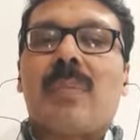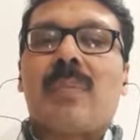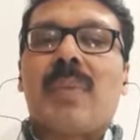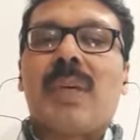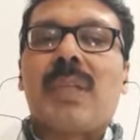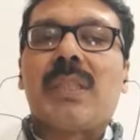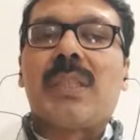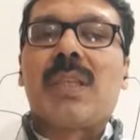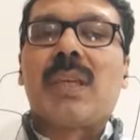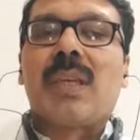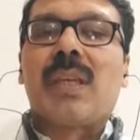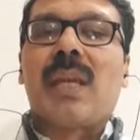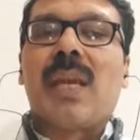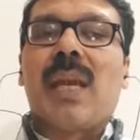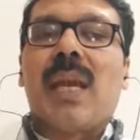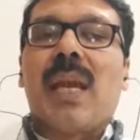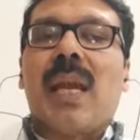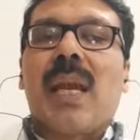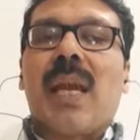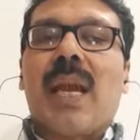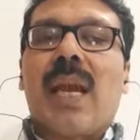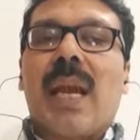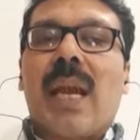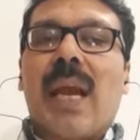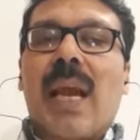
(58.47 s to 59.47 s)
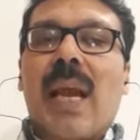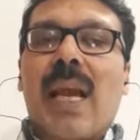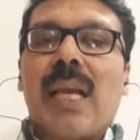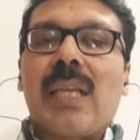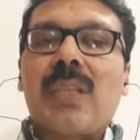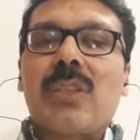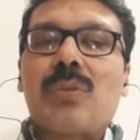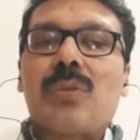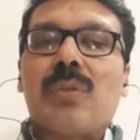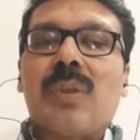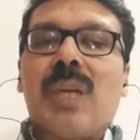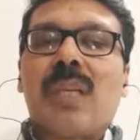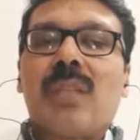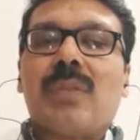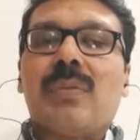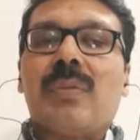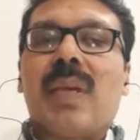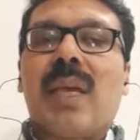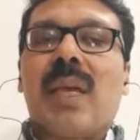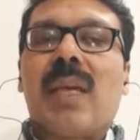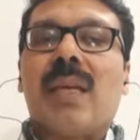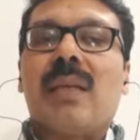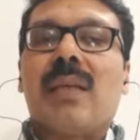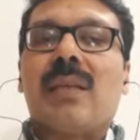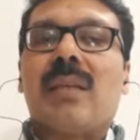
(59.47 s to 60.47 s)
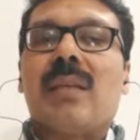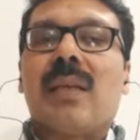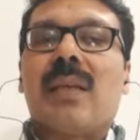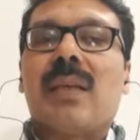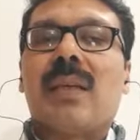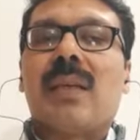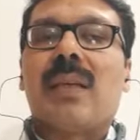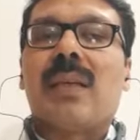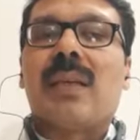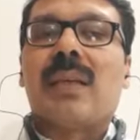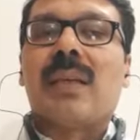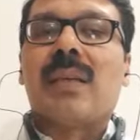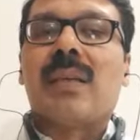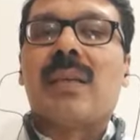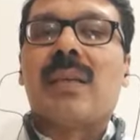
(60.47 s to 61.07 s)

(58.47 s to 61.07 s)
pressure as soon as we enter the clinic.